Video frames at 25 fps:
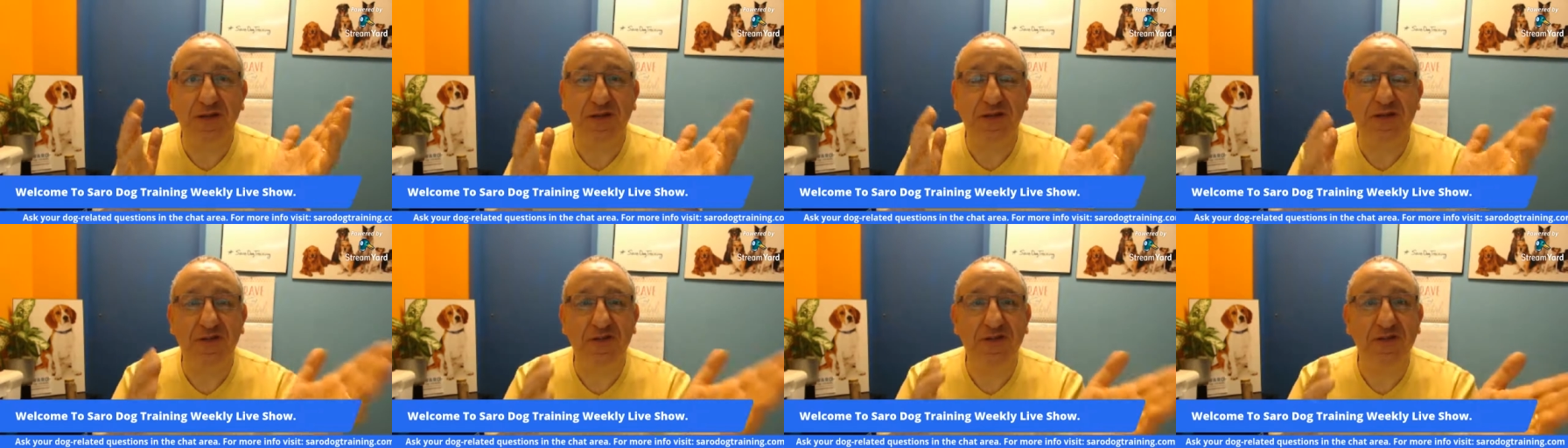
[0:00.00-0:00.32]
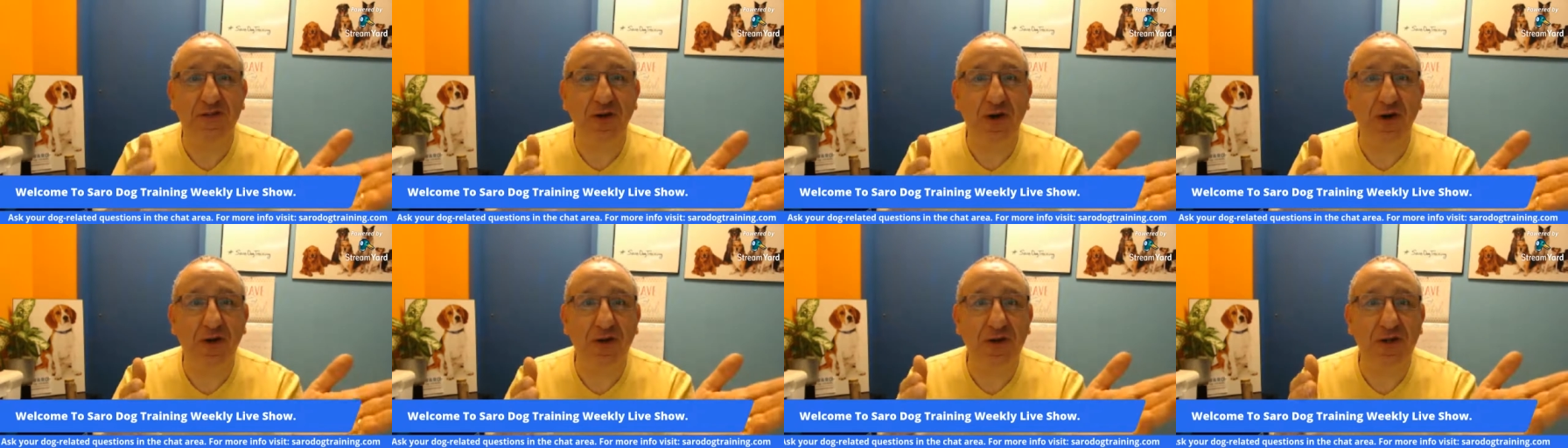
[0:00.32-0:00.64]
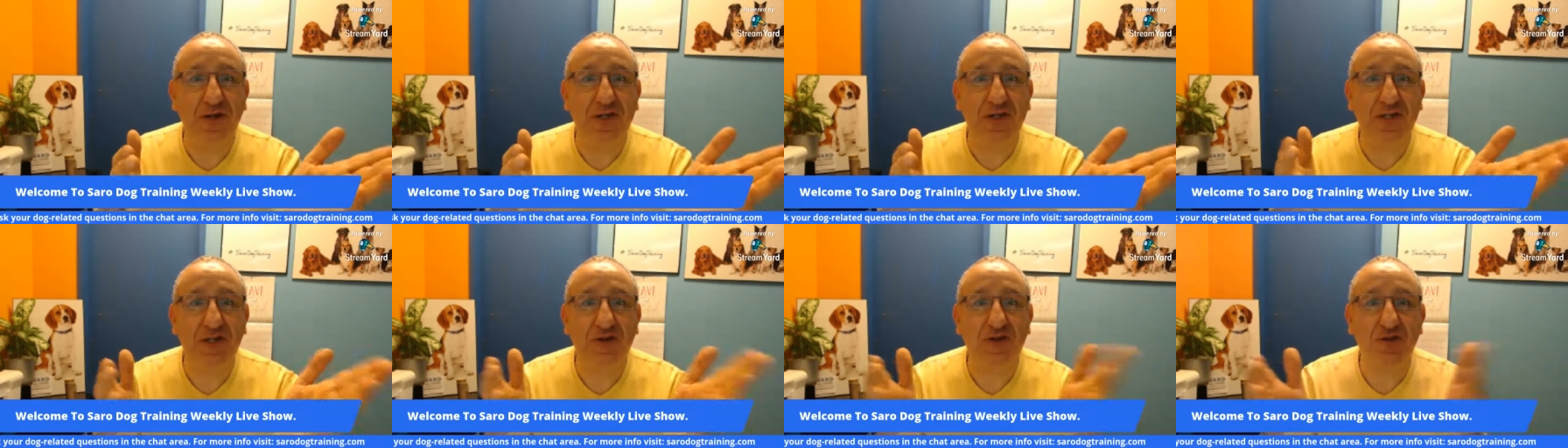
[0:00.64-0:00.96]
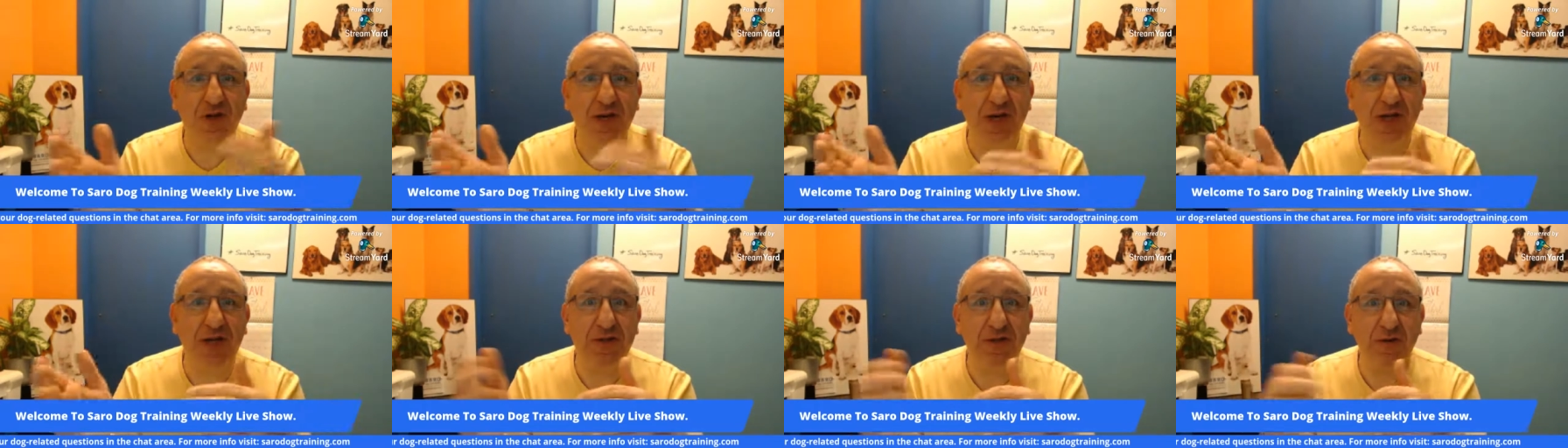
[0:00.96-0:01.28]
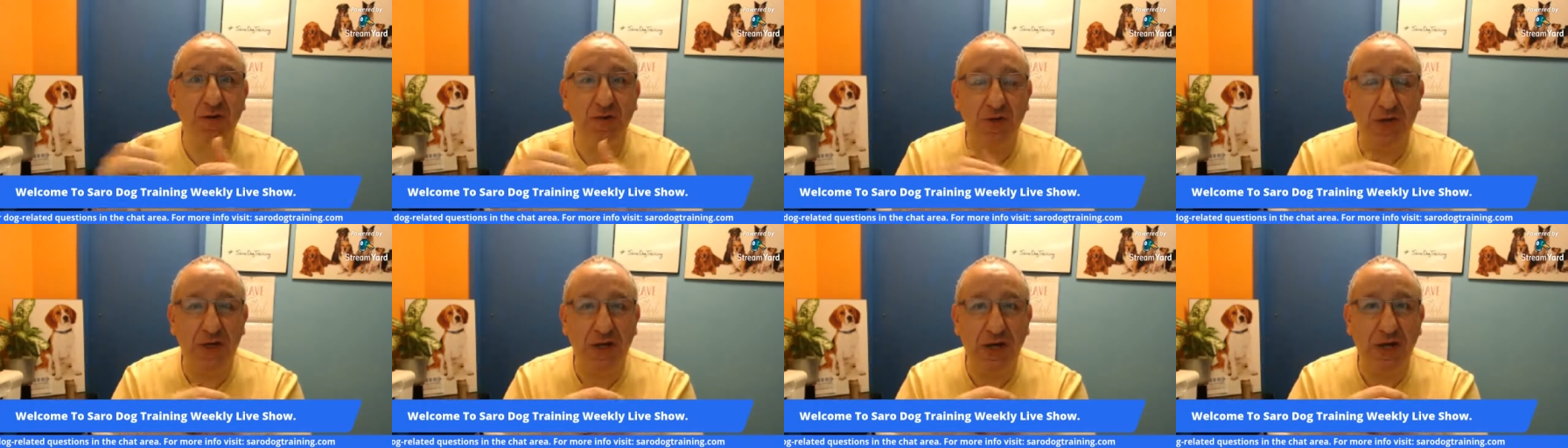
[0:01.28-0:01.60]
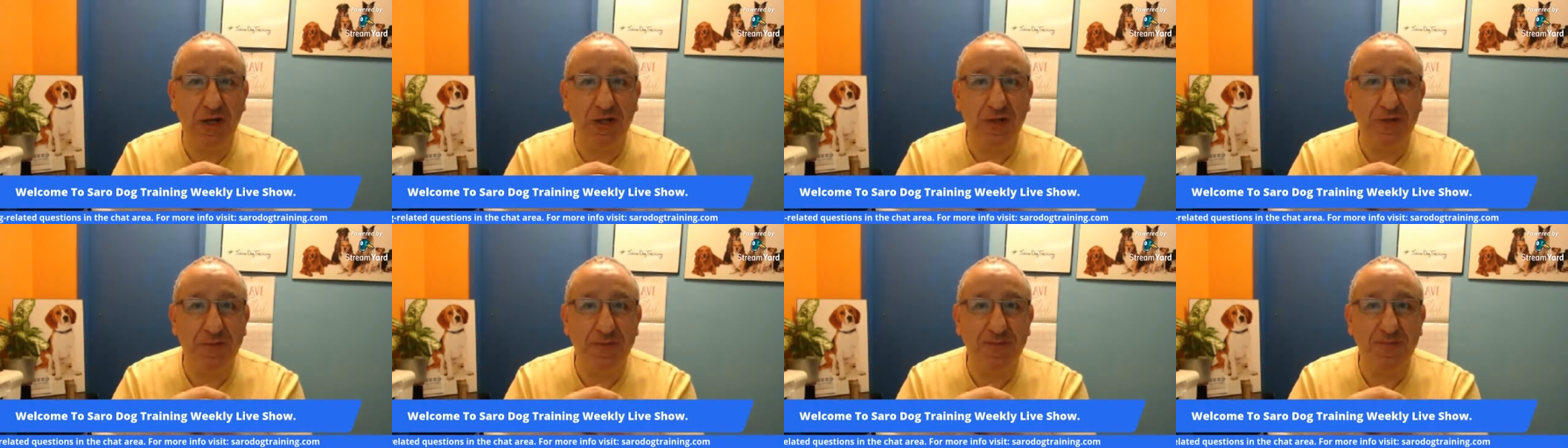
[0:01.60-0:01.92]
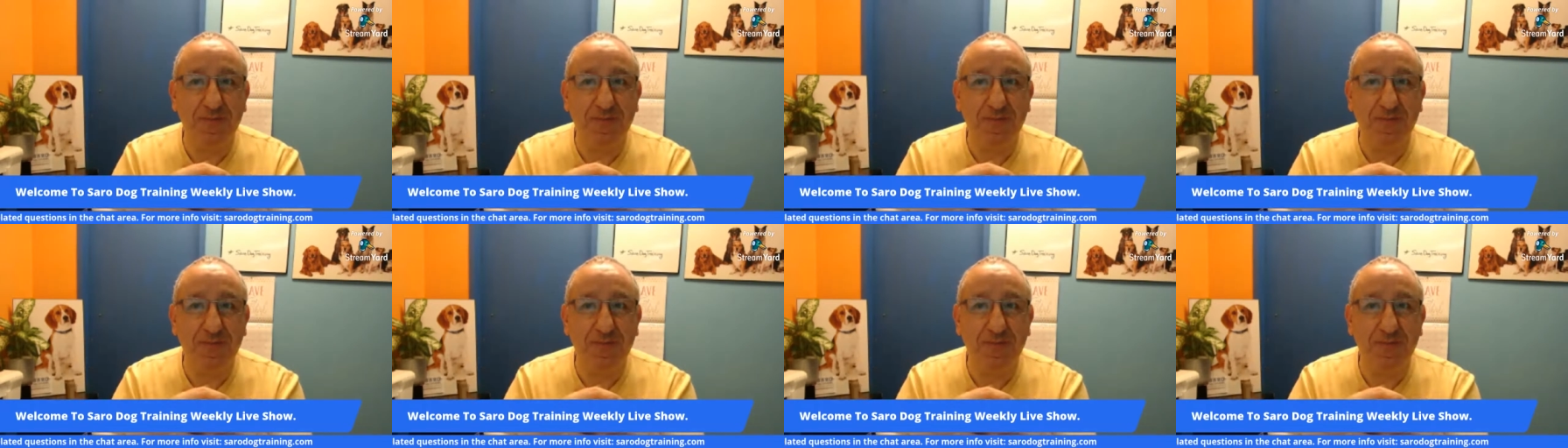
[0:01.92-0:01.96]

this dog is trained or not.